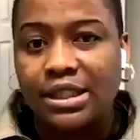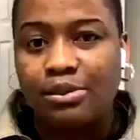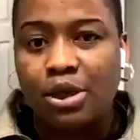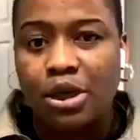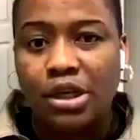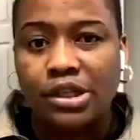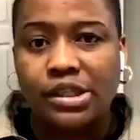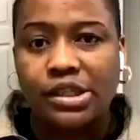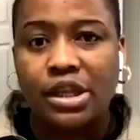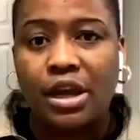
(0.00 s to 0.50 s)

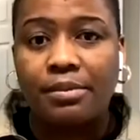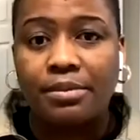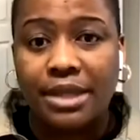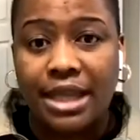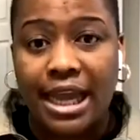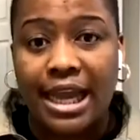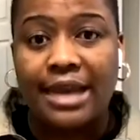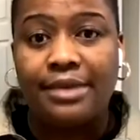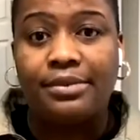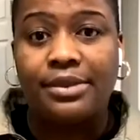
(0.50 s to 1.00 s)
because
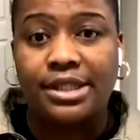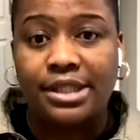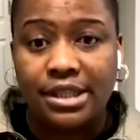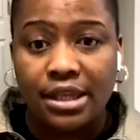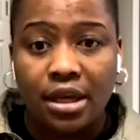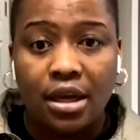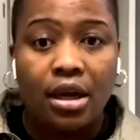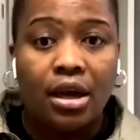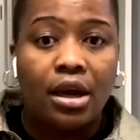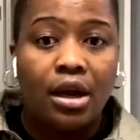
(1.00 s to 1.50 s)
sometimes
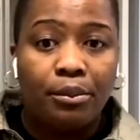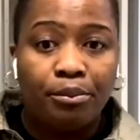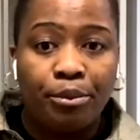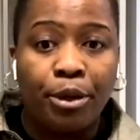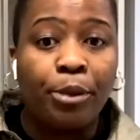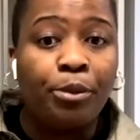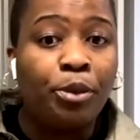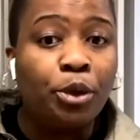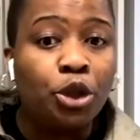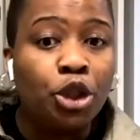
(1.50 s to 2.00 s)

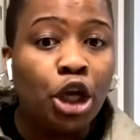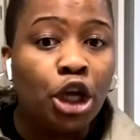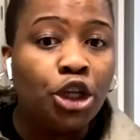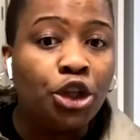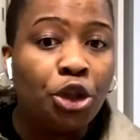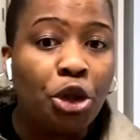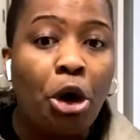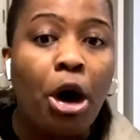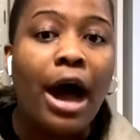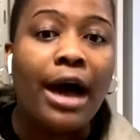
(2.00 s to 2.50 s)
people
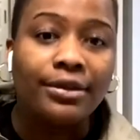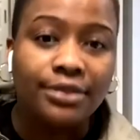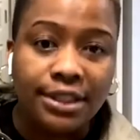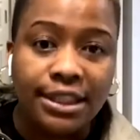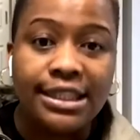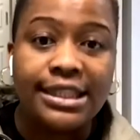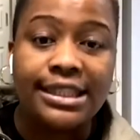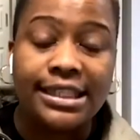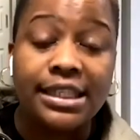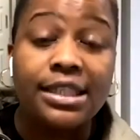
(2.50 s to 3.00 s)
don't know how
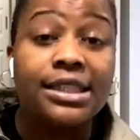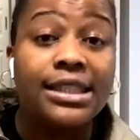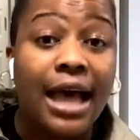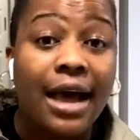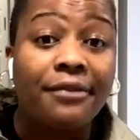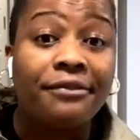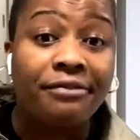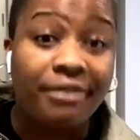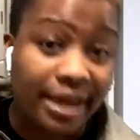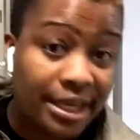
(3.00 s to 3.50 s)
these things
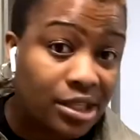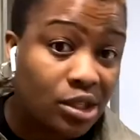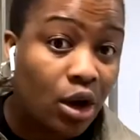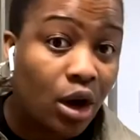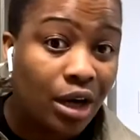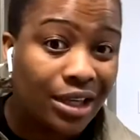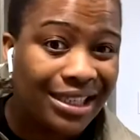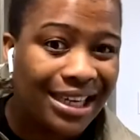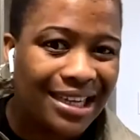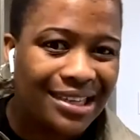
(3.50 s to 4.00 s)
affect
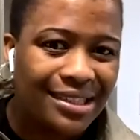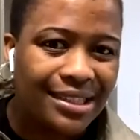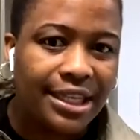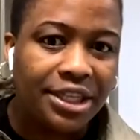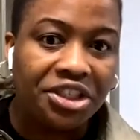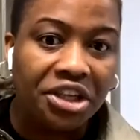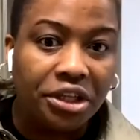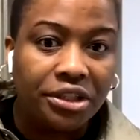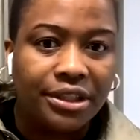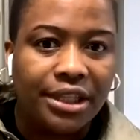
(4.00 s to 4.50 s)
others.
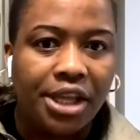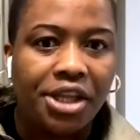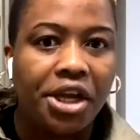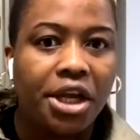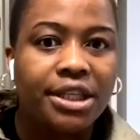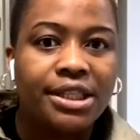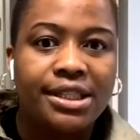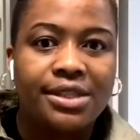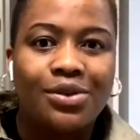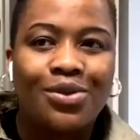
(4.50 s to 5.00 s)
They
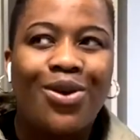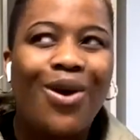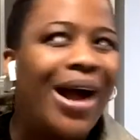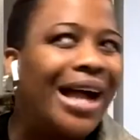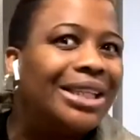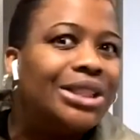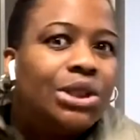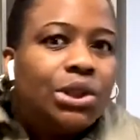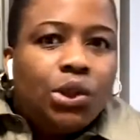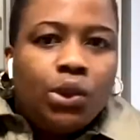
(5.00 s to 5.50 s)
just go
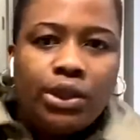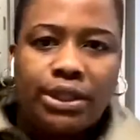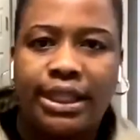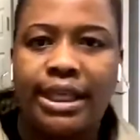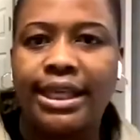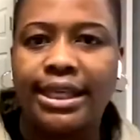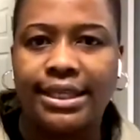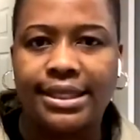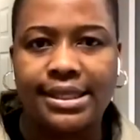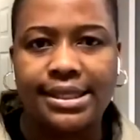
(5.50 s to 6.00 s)
and do
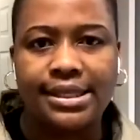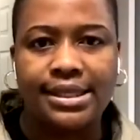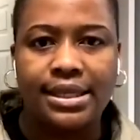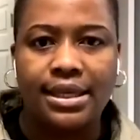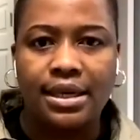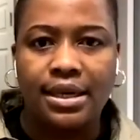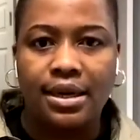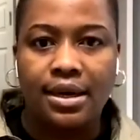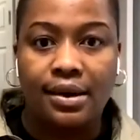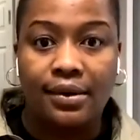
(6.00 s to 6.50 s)
things,
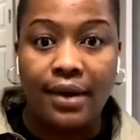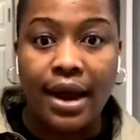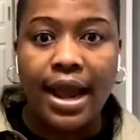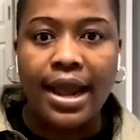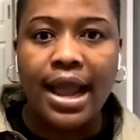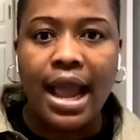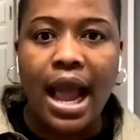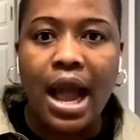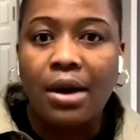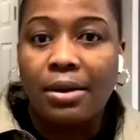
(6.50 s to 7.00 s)

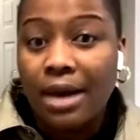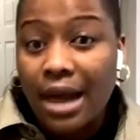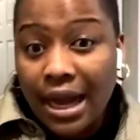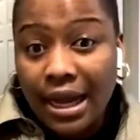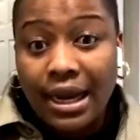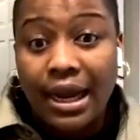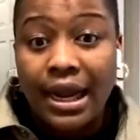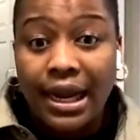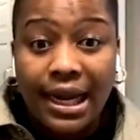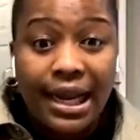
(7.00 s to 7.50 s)
right?
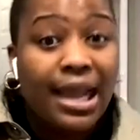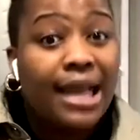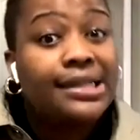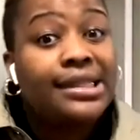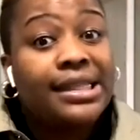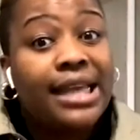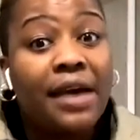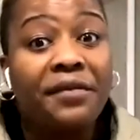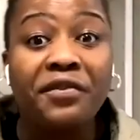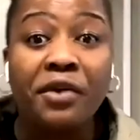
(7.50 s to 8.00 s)

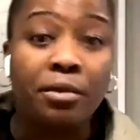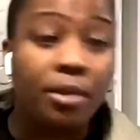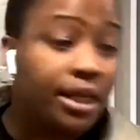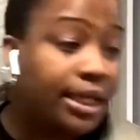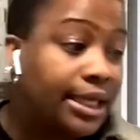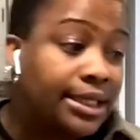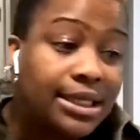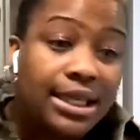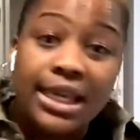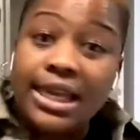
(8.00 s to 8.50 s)
Let's hear from
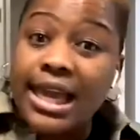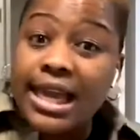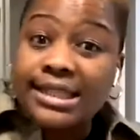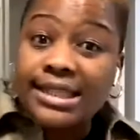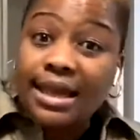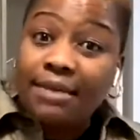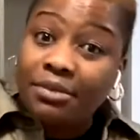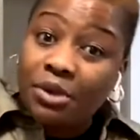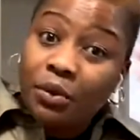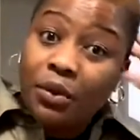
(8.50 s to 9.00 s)
others in
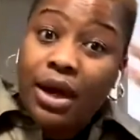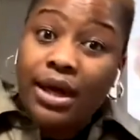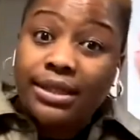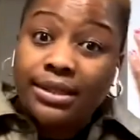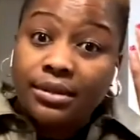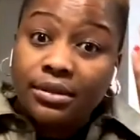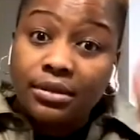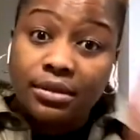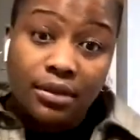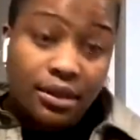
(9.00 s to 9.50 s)
case I'm the
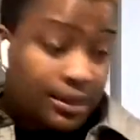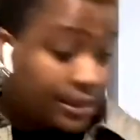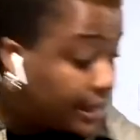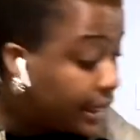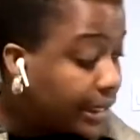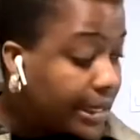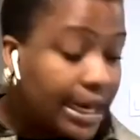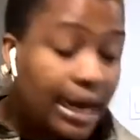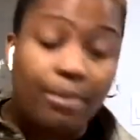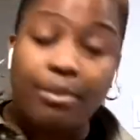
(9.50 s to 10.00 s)
one
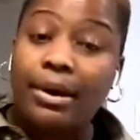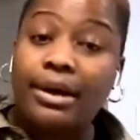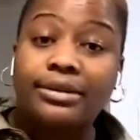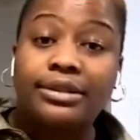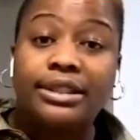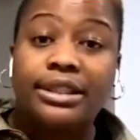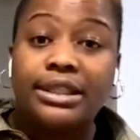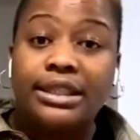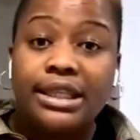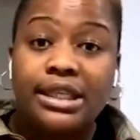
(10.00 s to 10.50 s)
thinking
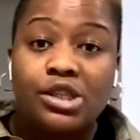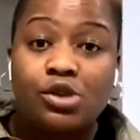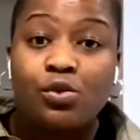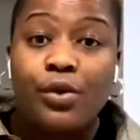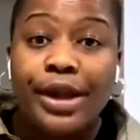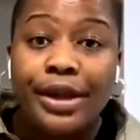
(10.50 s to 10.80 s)
about it this